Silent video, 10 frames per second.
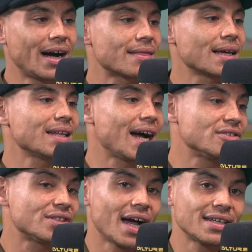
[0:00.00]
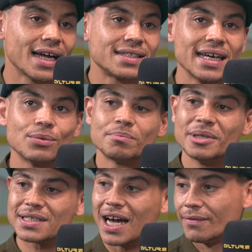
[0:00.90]
I think the idea would
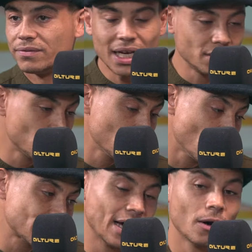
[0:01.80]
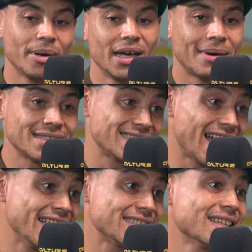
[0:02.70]
be to have like your setup here, man, is nice.